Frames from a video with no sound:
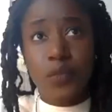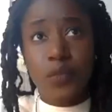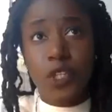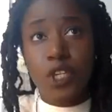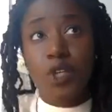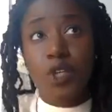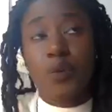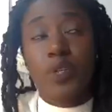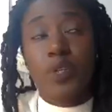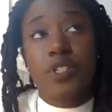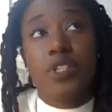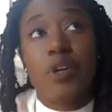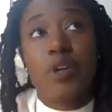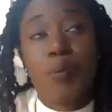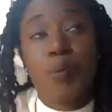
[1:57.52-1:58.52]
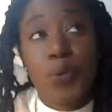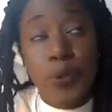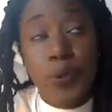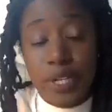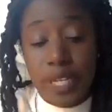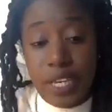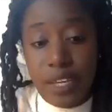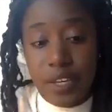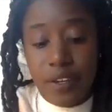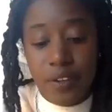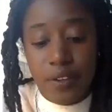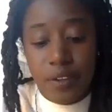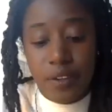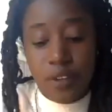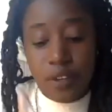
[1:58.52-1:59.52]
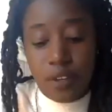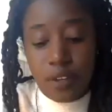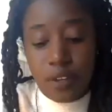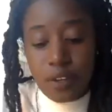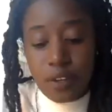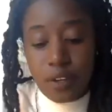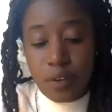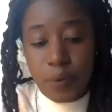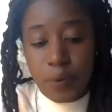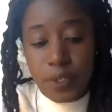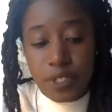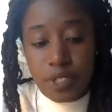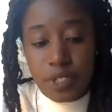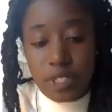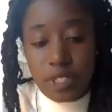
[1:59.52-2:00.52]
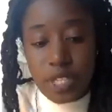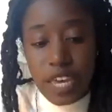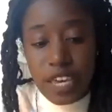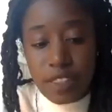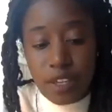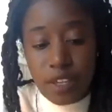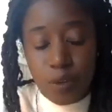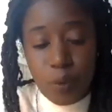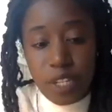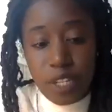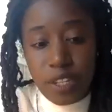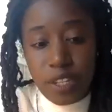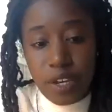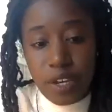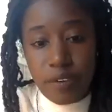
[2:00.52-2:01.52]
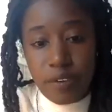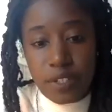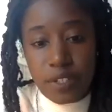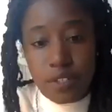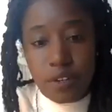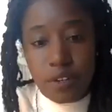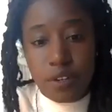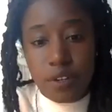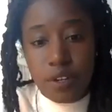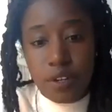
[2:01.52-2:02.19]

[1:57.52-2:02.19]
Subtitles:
who are so important here, I want to say that when there is not